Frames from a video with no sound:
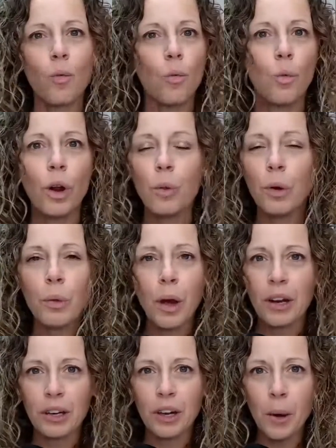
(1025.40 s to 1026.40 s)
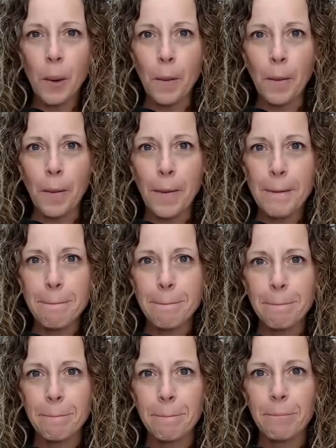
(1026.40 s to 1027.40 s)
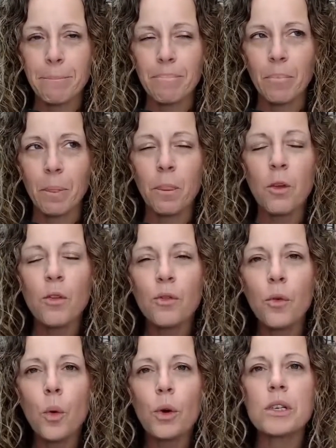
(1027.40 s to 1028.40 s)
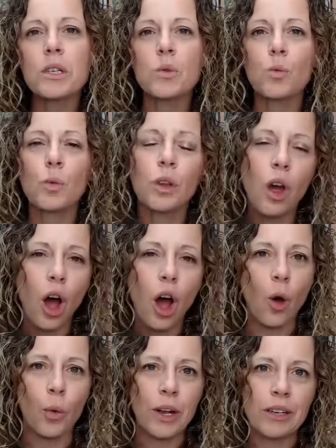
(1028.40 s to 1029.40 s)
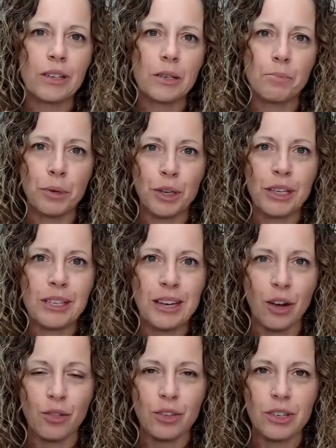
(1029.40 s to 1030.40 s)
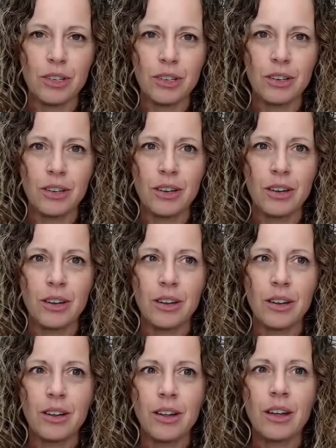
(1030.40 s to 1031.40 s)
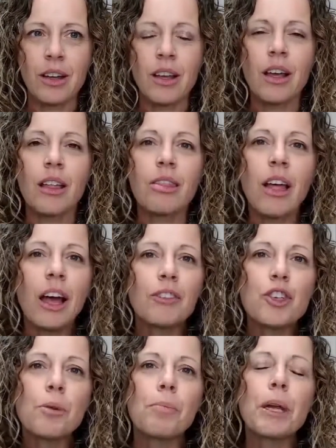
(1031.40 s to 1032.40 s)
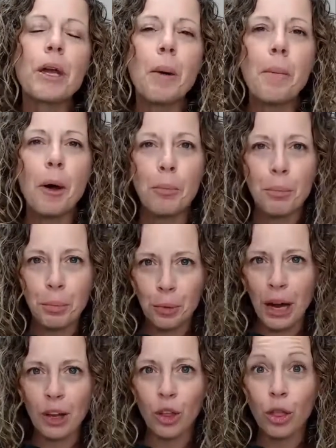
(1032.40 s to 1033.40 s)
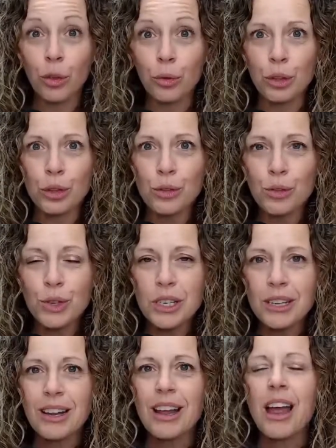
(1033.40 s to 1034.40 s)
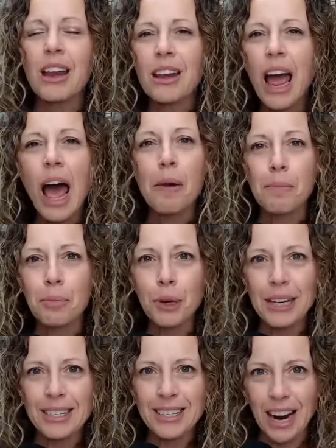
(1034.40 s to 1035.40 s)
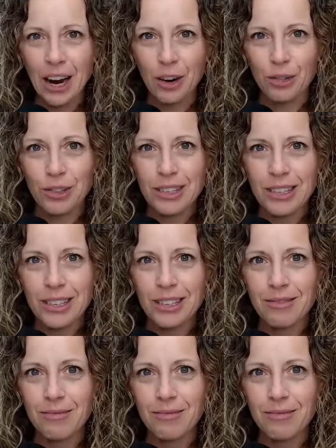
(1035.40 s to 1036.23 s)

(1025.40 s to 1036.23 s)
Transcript: where we want to go. The force will always burn us out. Life should be about breakthroughs, not breakdowns.